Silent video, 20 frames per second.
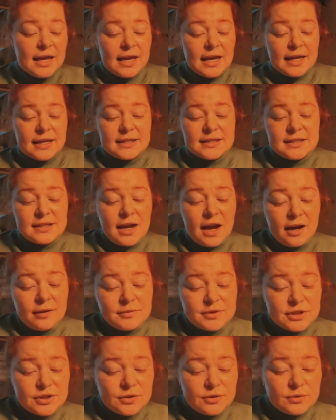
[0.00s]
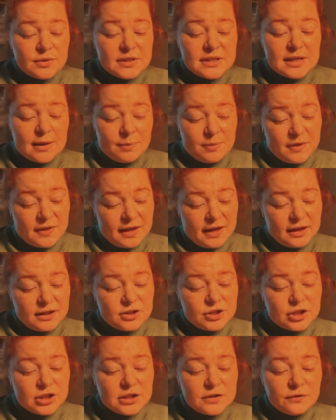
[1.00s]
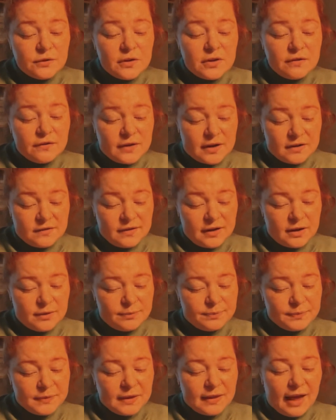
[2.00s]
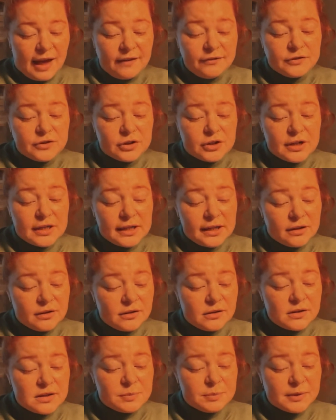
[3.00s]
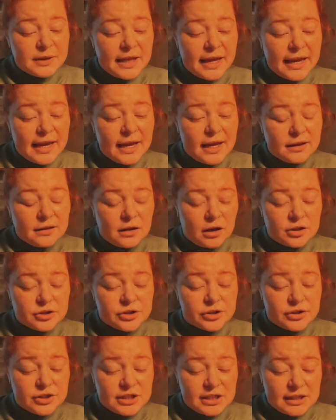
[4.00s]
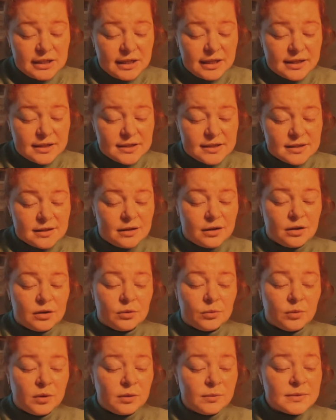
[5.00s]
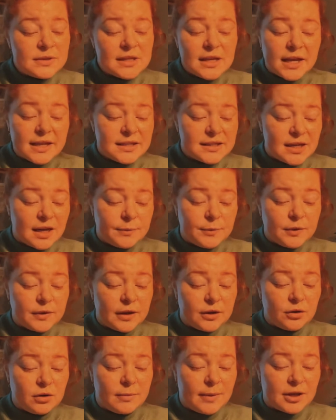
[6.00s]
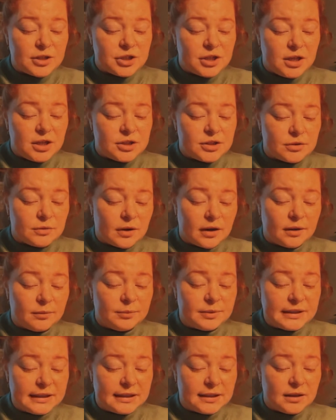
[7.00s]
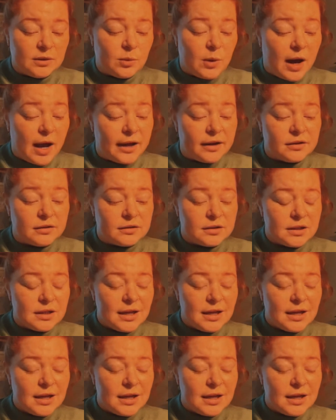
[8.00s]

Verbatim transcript: It is time to do something just for the fun of it. Laughter heals, play unlocks your genius. When was the last time you let your imagination run completely wild?